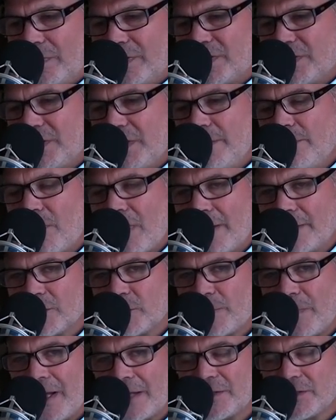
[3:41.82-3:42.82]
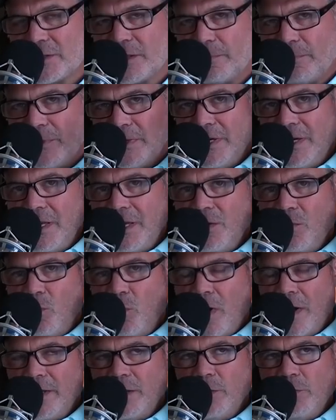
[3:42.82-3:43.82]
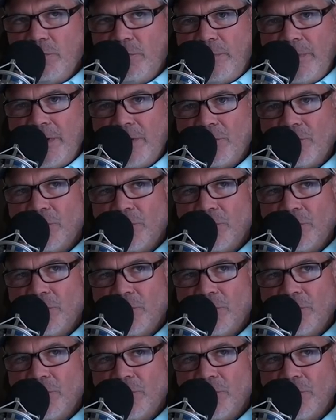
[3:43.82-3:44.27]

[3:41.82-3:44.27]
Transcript: we see brown spots, depending what you've been